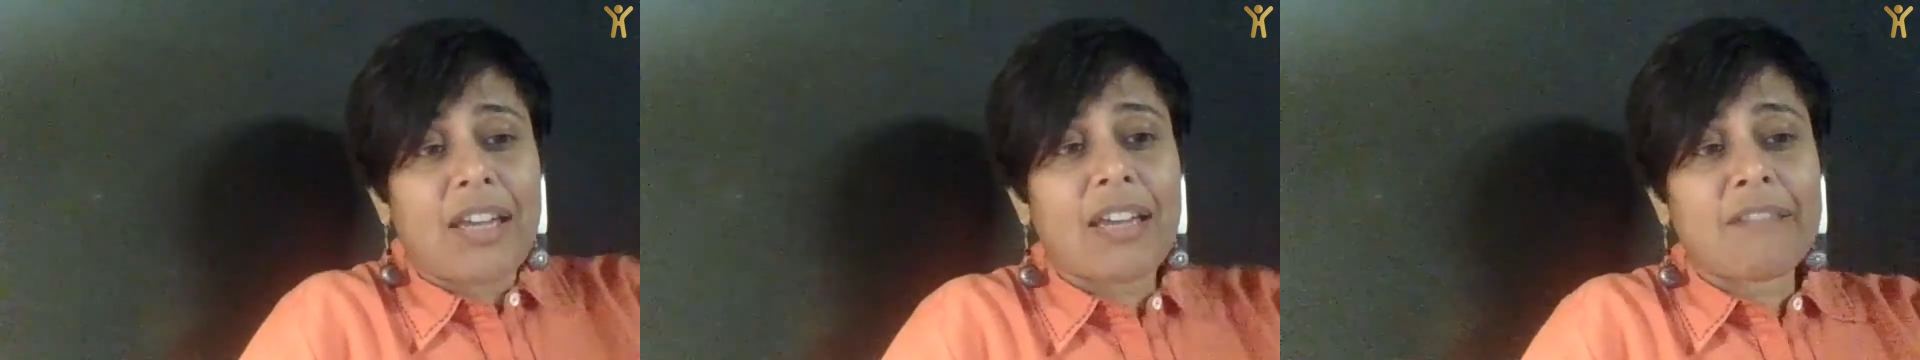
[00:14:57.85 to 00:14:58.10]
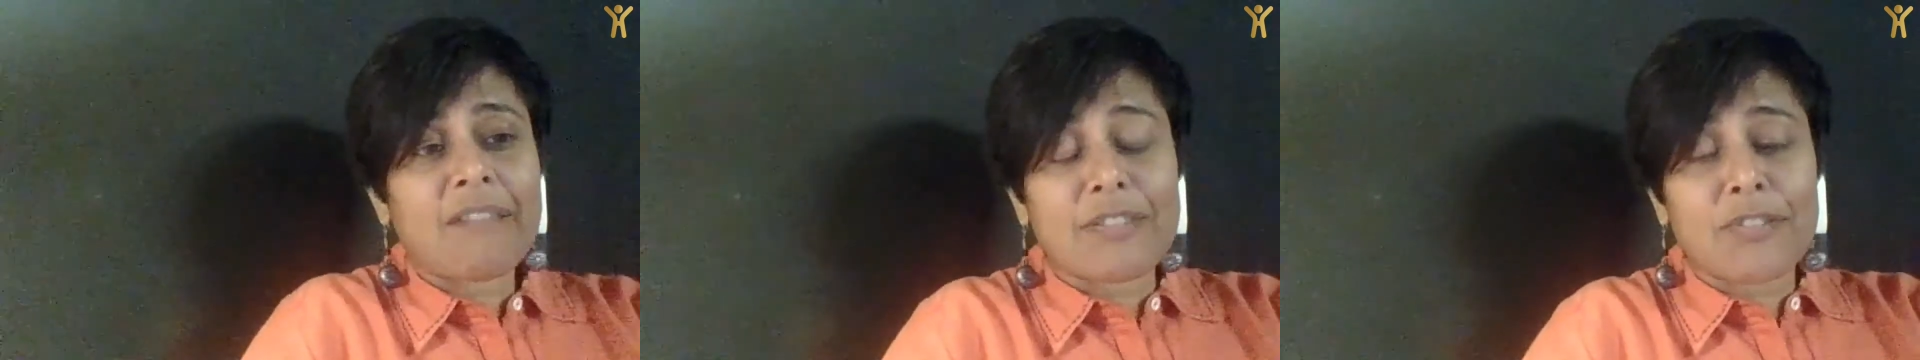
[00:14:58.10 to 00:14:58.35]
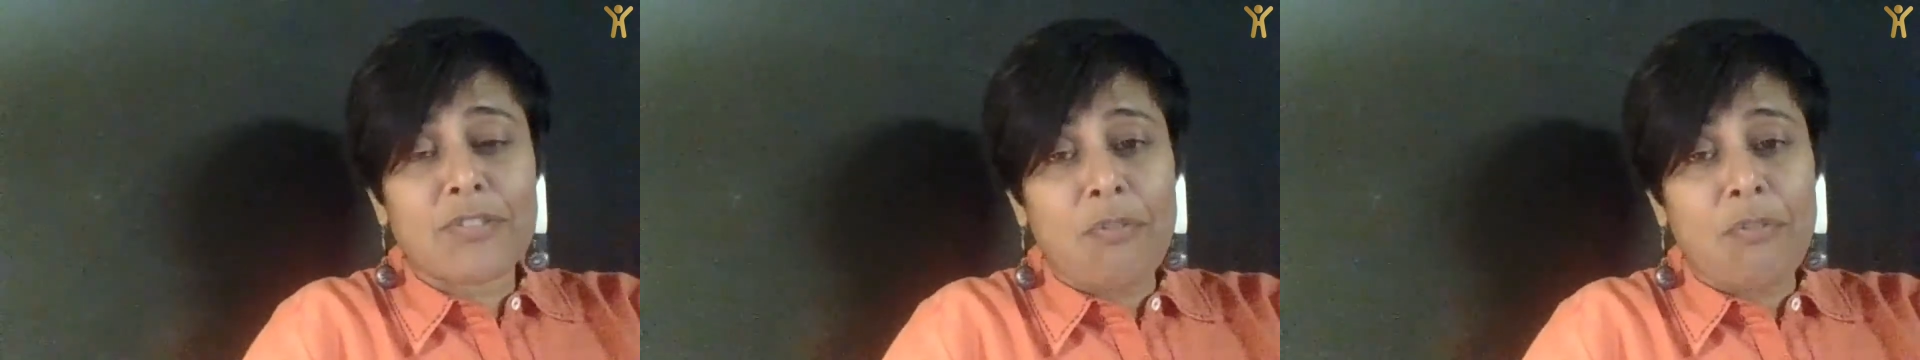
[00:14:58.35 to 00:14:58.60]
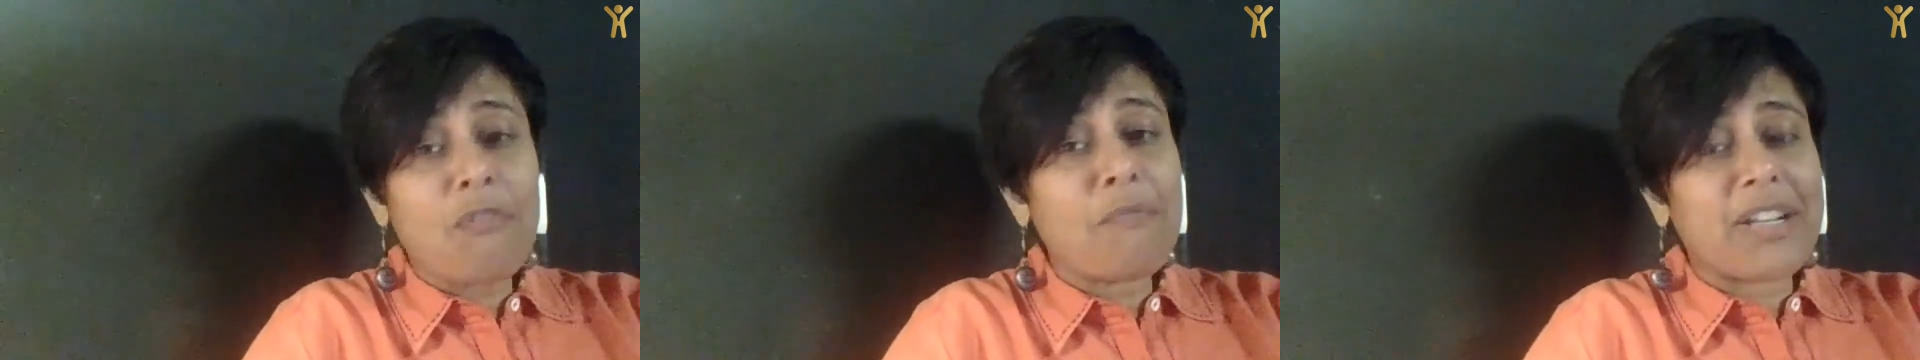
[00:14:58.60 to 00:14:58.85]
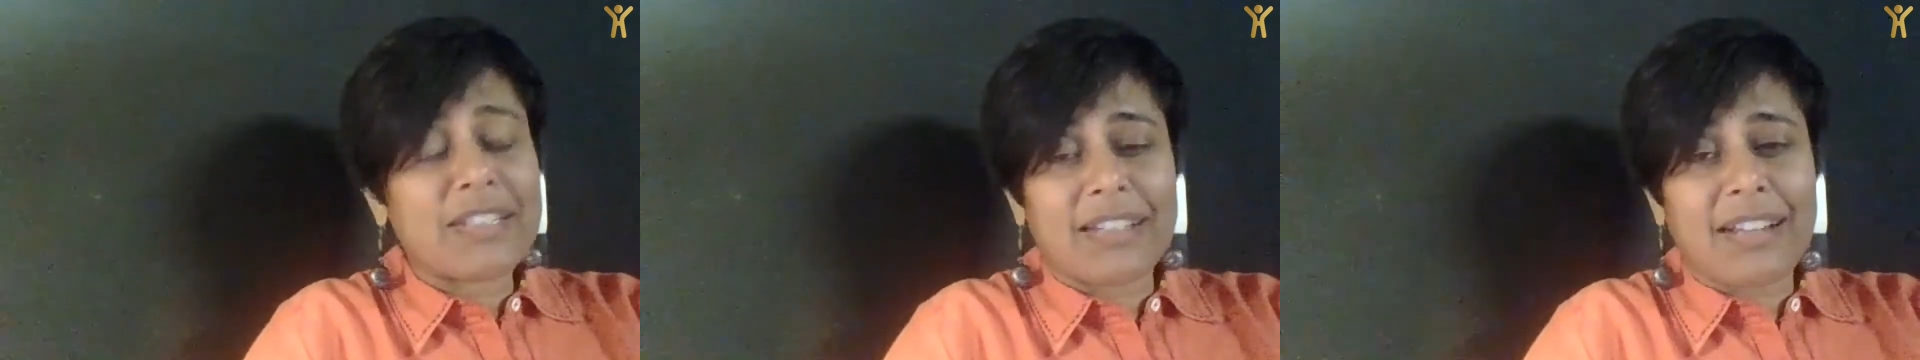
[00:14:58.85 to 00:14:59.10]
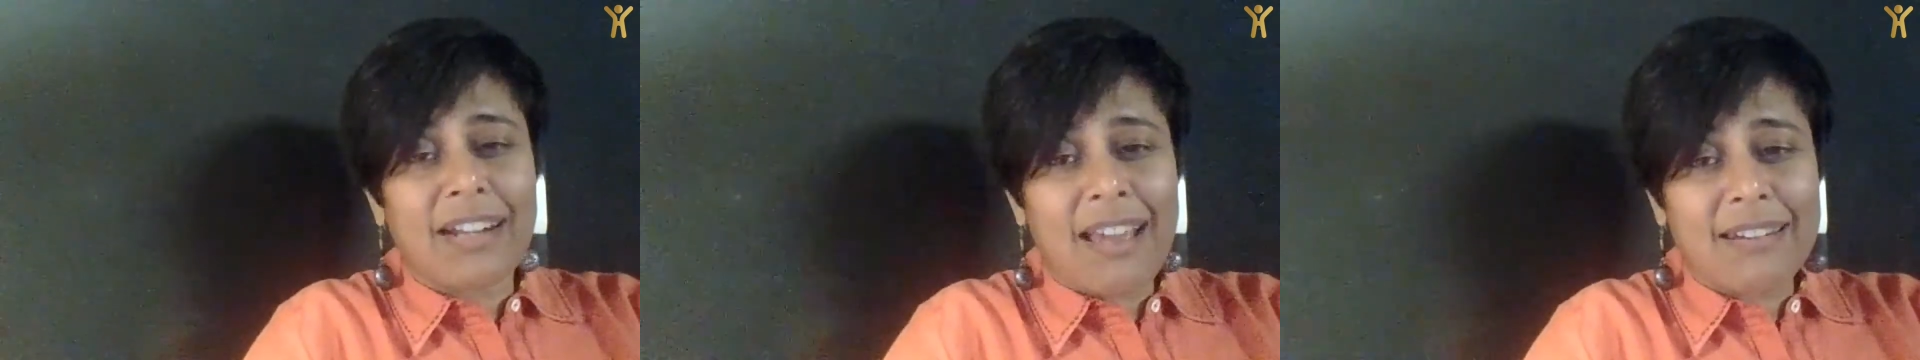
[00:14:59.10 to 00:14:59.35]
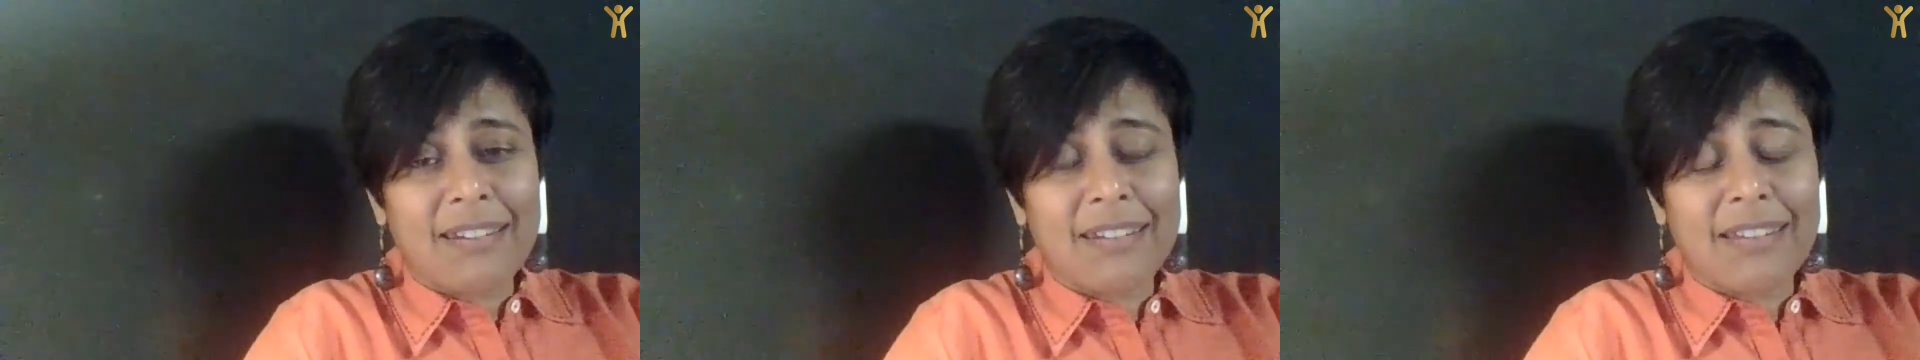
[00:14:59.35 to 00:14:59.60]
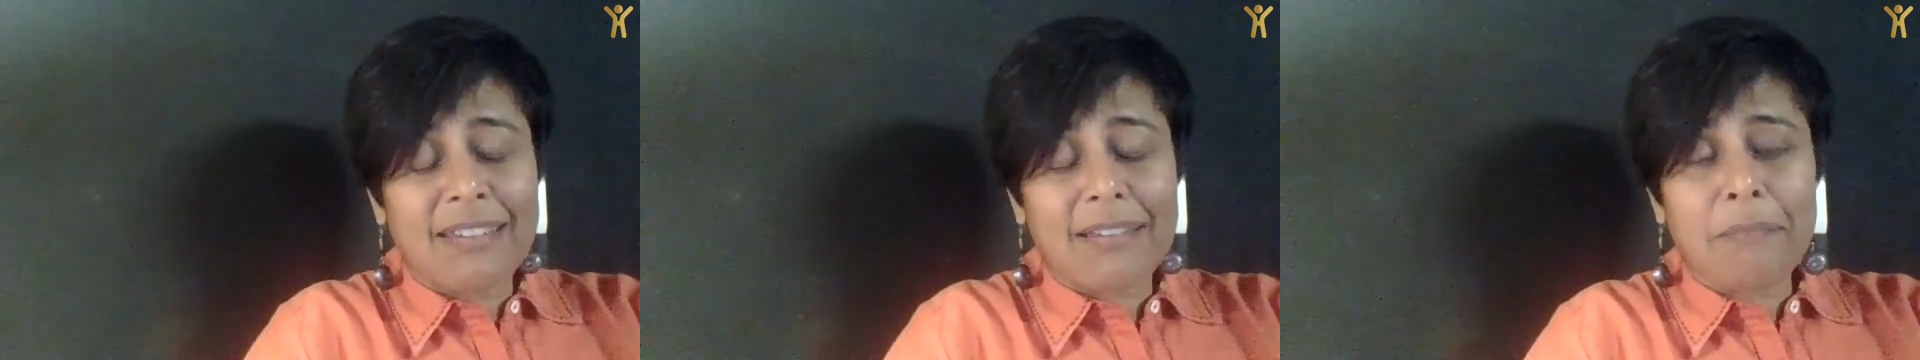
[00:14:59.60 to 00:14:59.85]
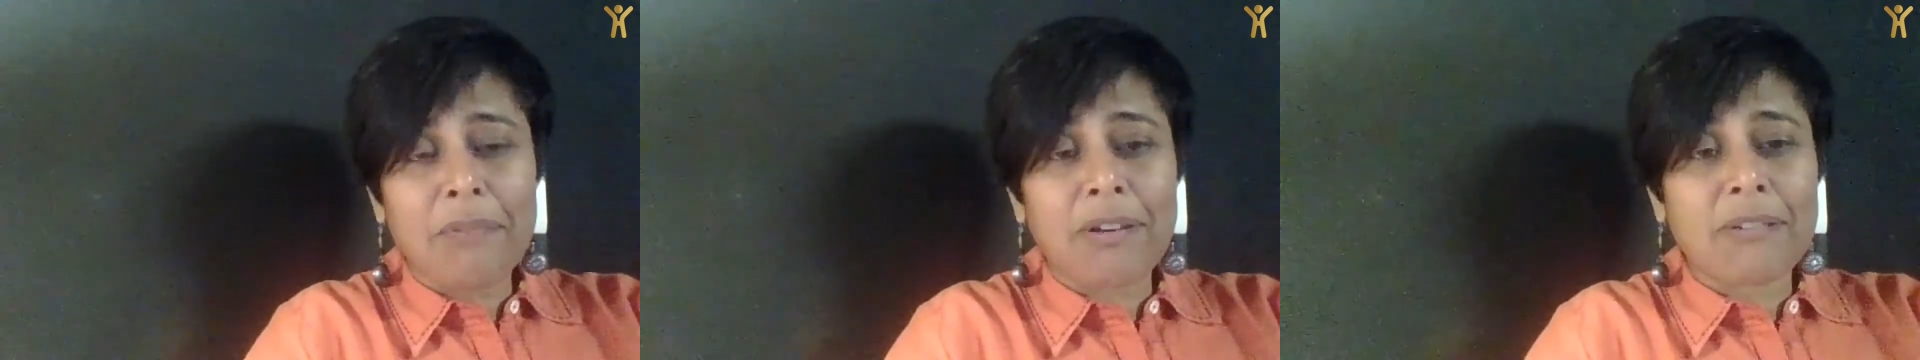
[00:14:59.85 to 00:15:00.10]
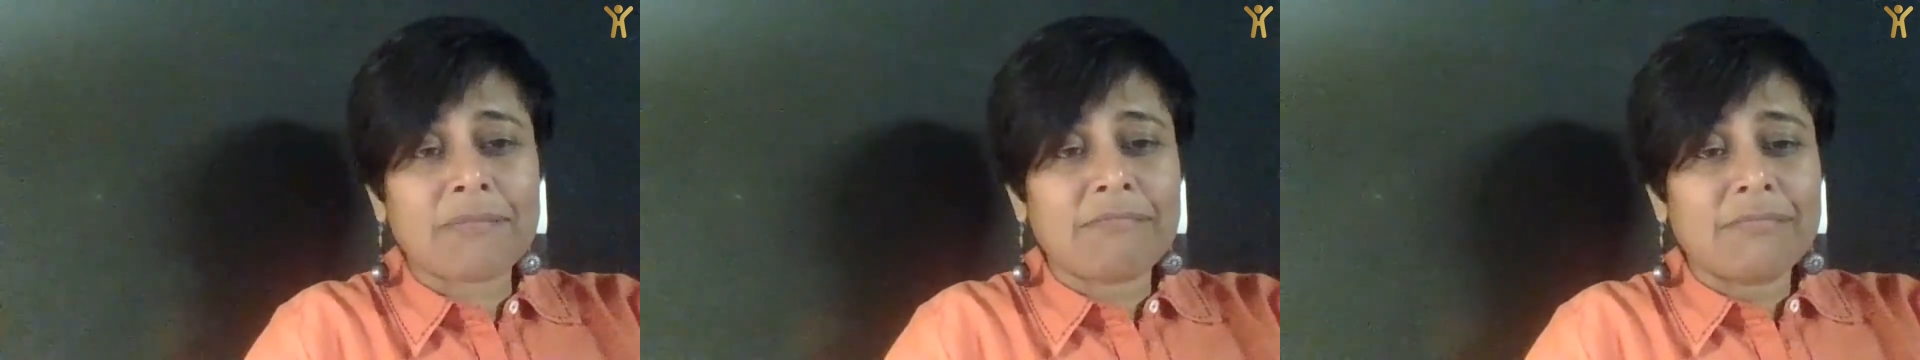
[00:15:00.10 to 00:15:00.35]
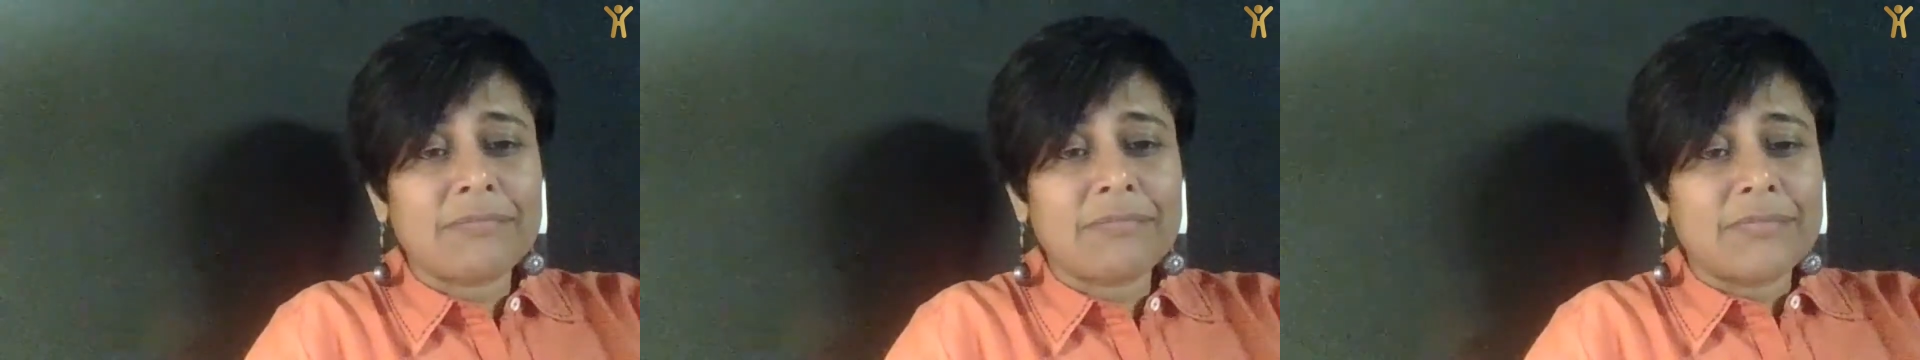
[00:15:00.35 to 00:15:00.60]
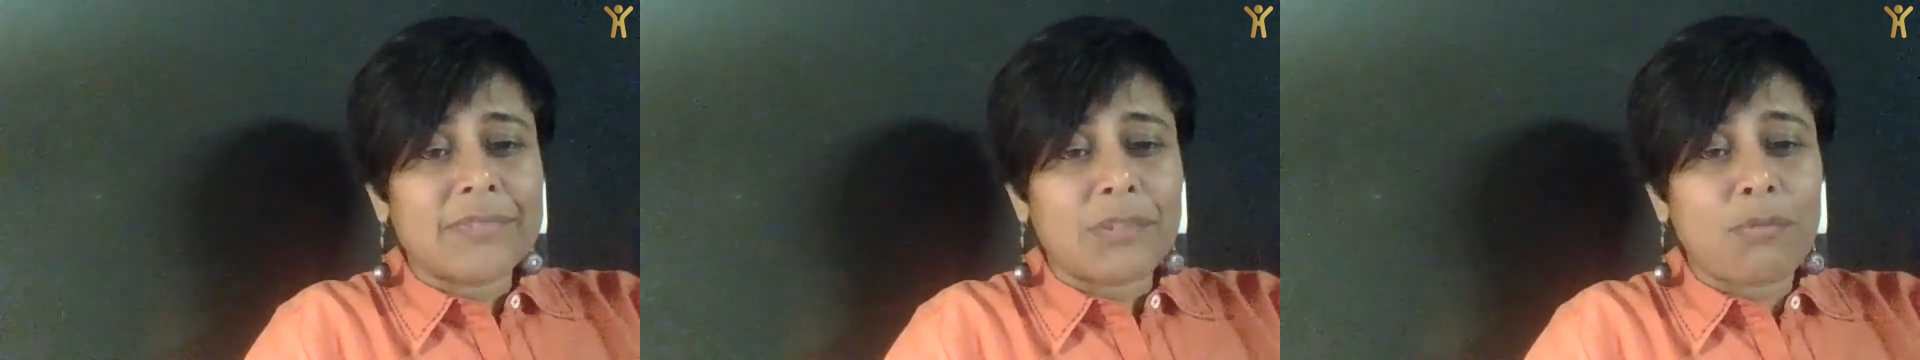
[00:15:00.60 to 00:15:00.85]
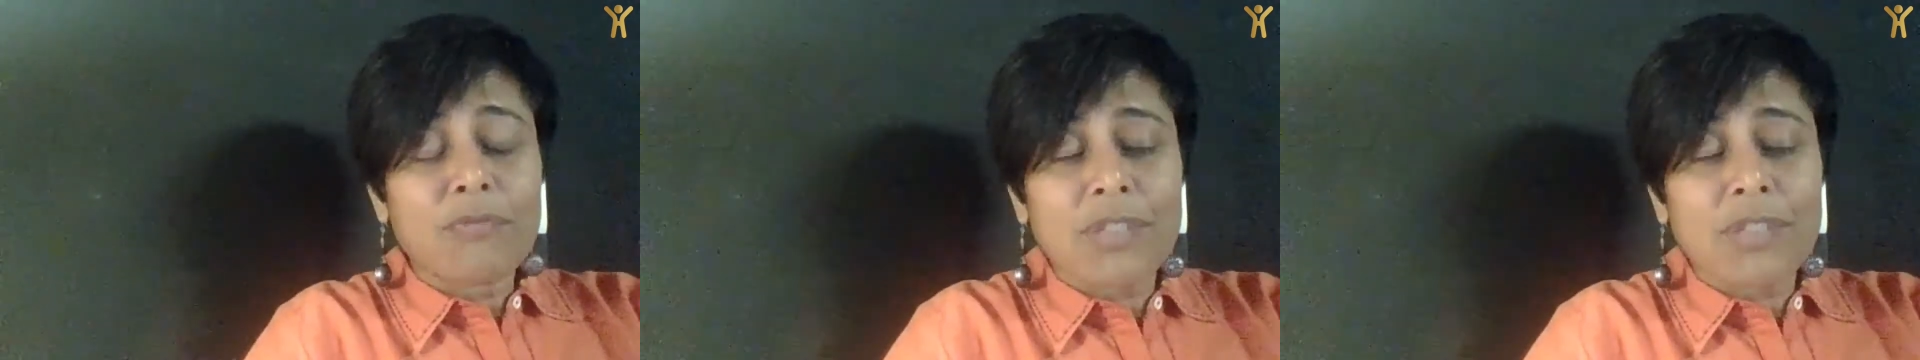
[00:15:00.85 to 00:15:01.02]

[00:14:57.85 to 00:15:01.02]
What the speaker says: have so much clarity about who she